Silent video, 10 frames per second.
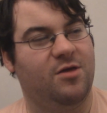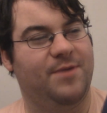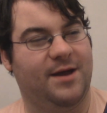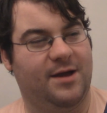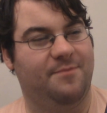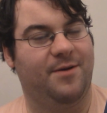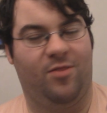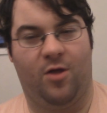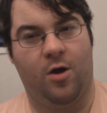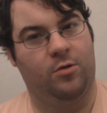pick up a
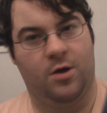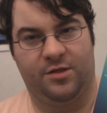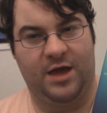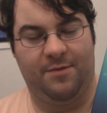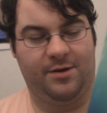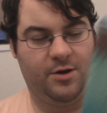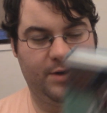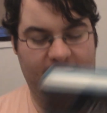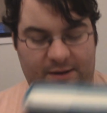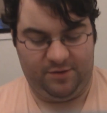long time ago,
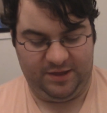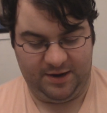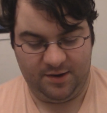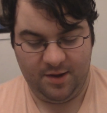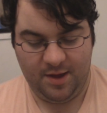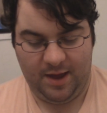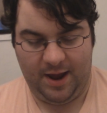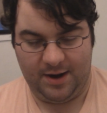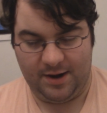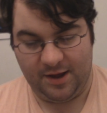and I never did.
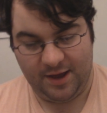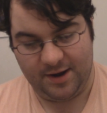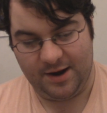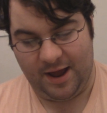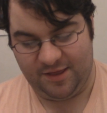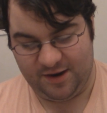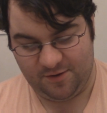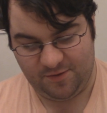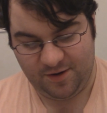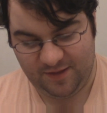And again, I
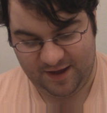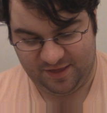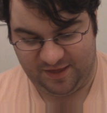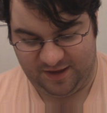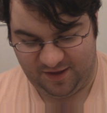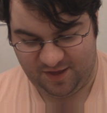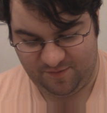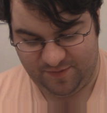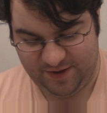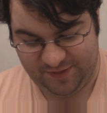didn't realize this,
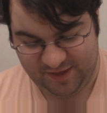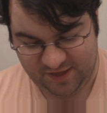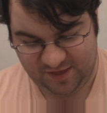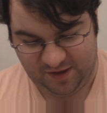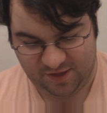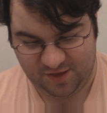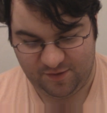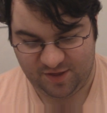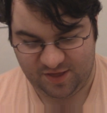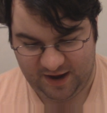but this is also
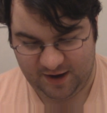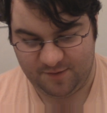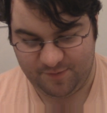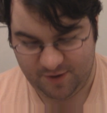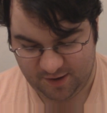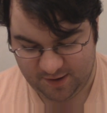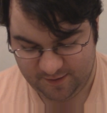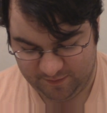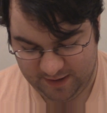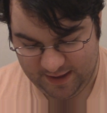a signed book.
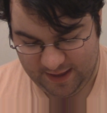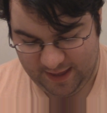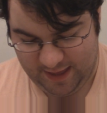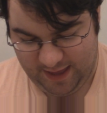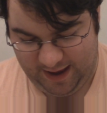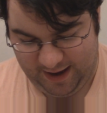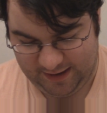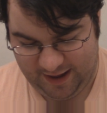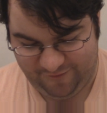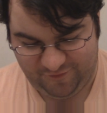
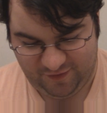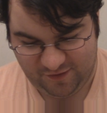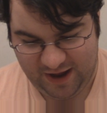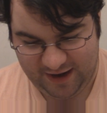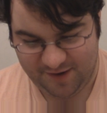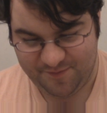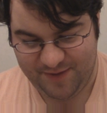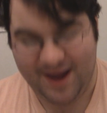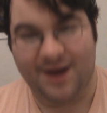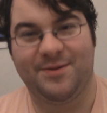And I feel kind of
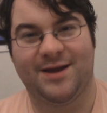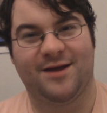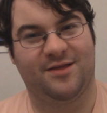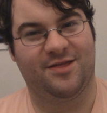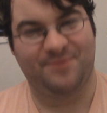bad because it's